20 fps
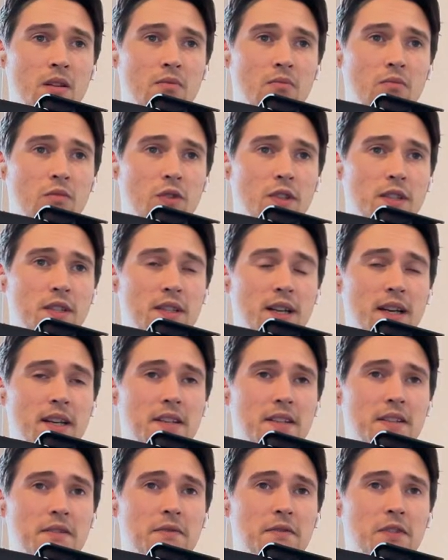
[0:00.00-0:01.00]
Most
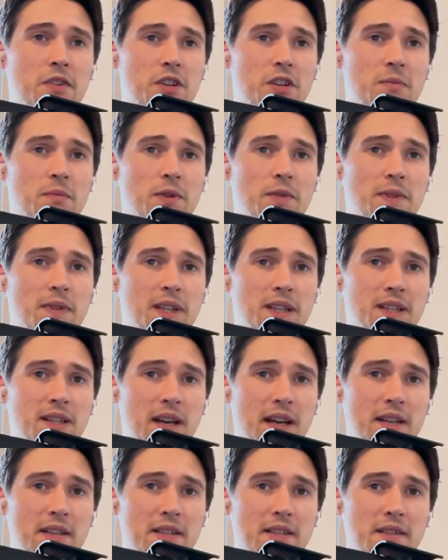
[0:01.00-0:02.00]
studies differentiate between a
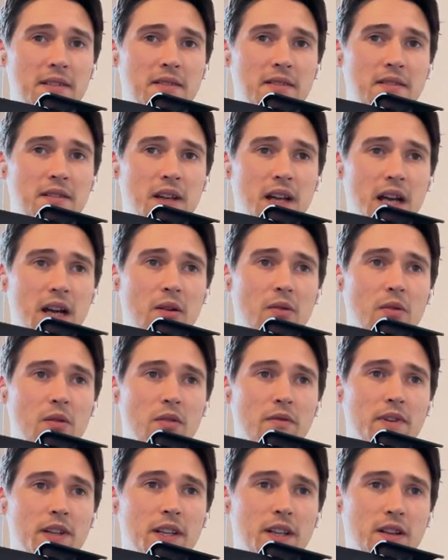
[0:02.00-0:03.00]
task, a
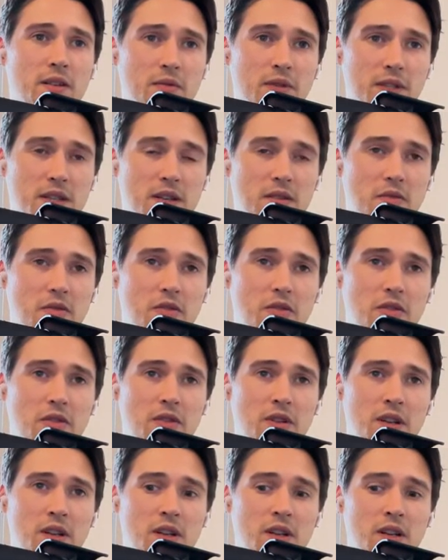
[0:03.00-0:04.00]
goal with a known solution,
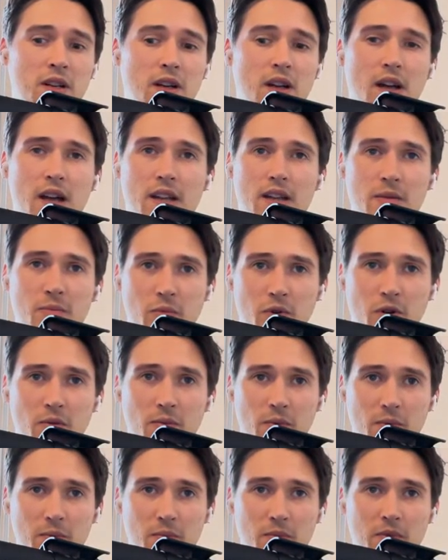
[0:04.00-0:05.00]
and a
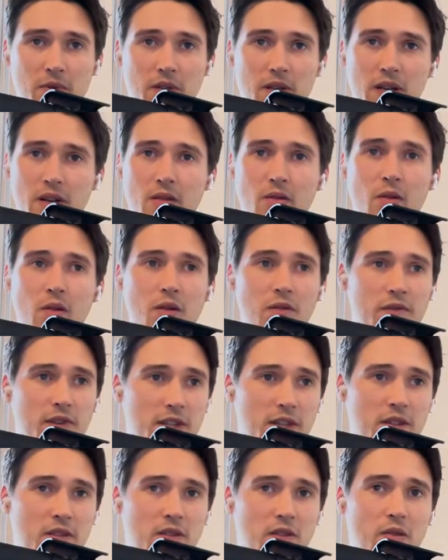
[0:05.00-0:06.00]
problem, a goal
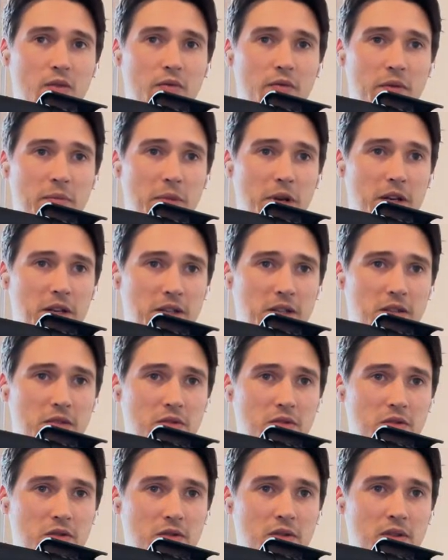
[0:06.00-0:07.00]
with no familiar
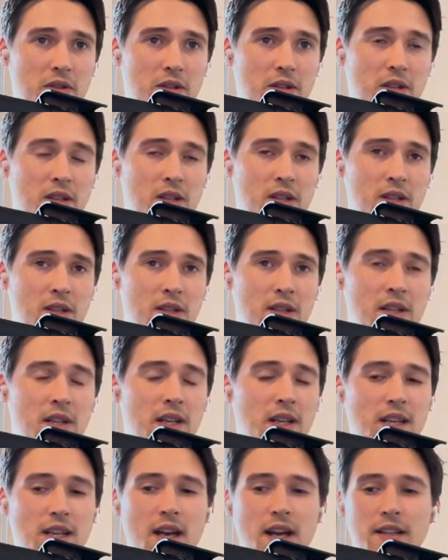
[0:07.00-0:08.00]
solution.
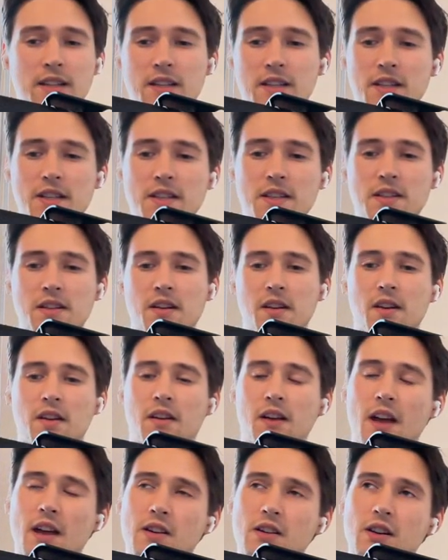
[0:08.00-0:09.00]
Yeah, this is
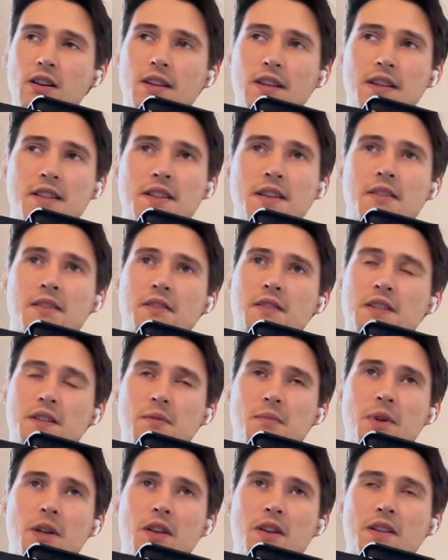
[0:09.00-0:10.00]
uh, actually that's interesting
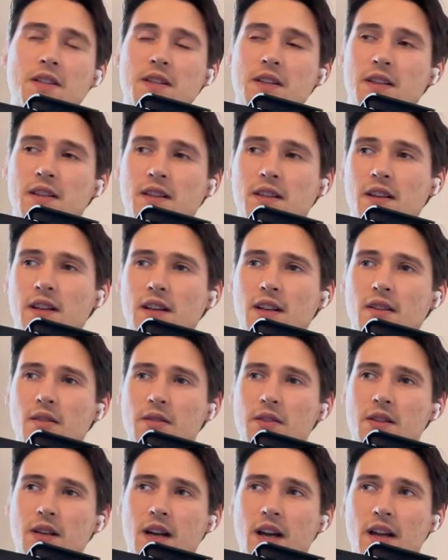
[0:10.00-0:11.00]
because it it
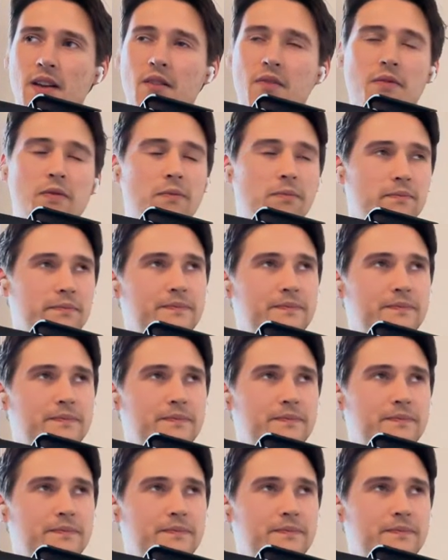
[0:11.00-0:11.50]
also kind of